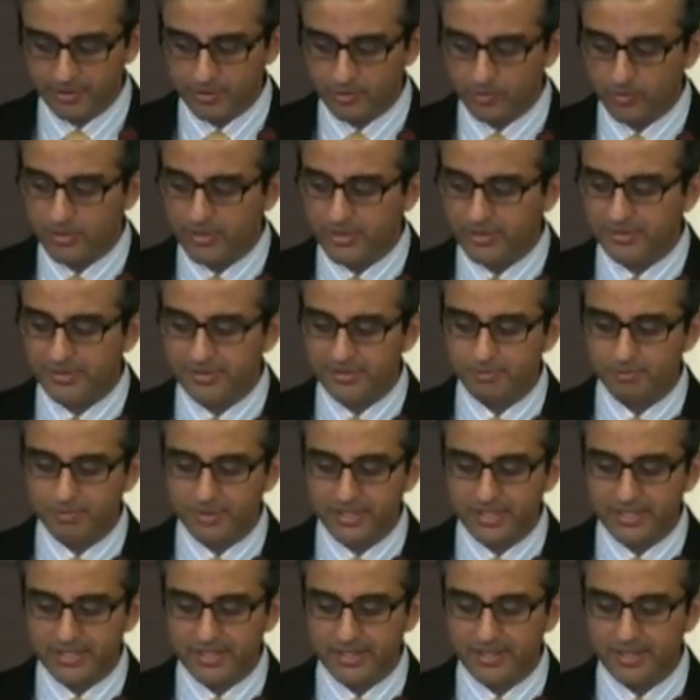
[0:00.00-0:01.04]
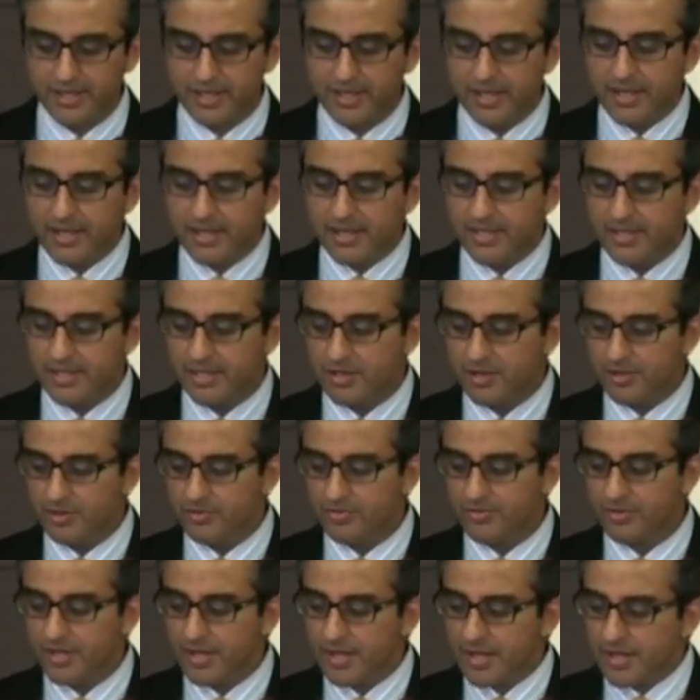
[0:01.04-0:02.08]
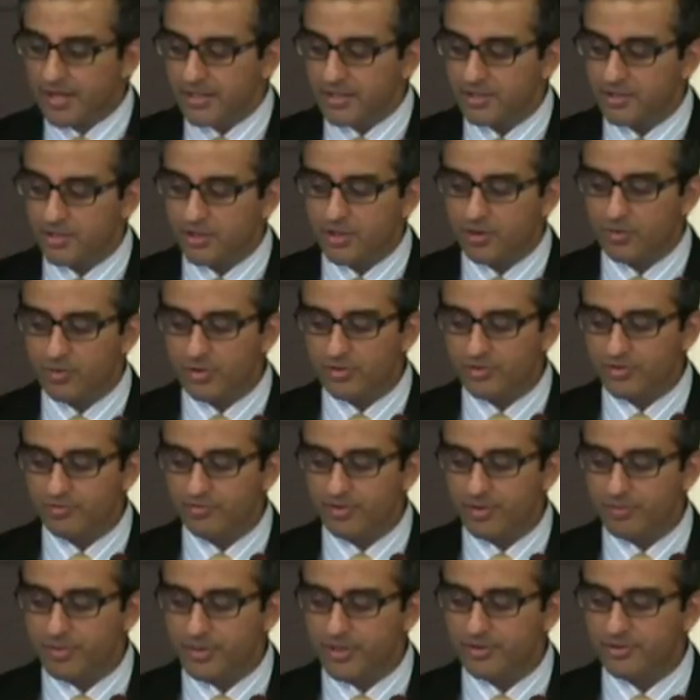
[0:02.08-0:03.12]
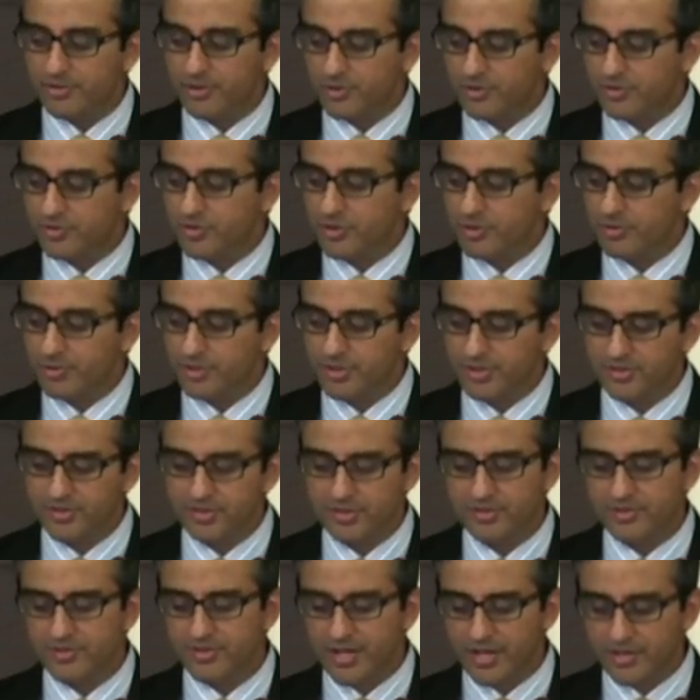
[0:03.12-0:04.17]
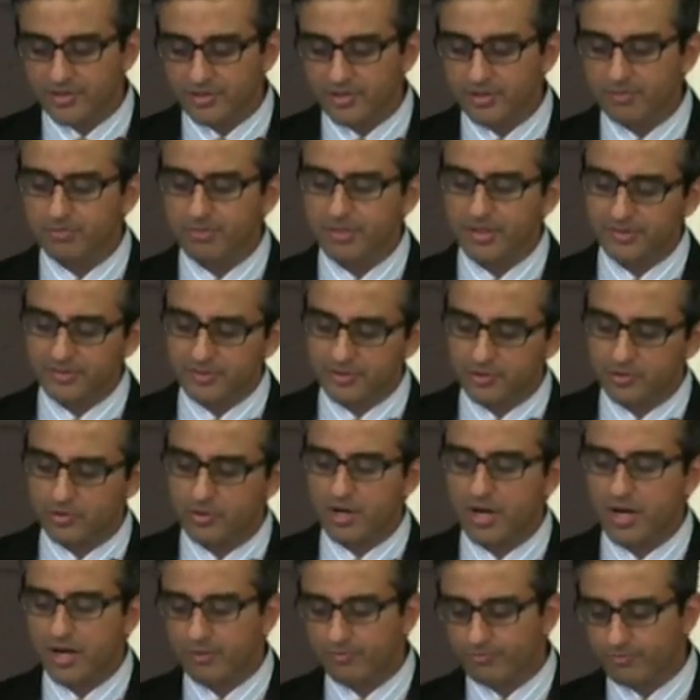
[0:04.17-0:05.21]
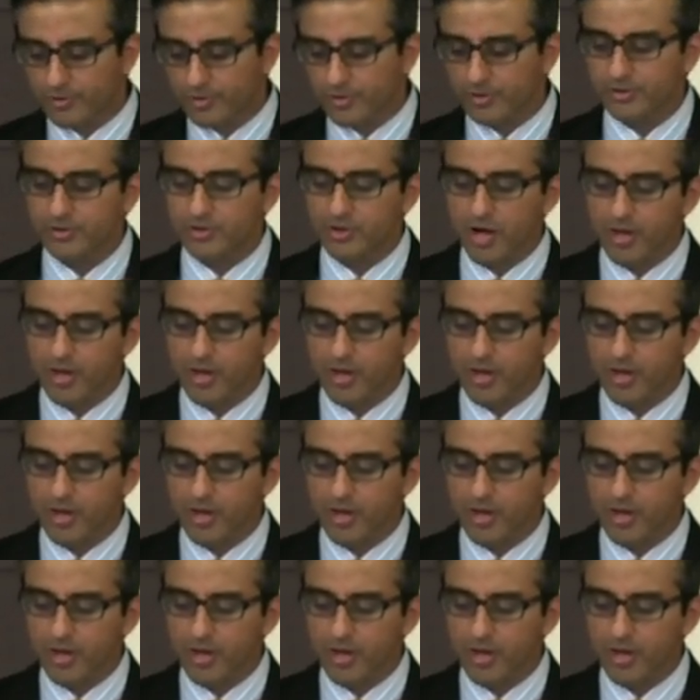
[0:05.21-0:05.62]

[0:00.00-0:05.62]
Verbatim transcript: the other one in the spleen. He goes, you know, corrosive and bitter though this humor is, it is neither unpleasant nor harmful.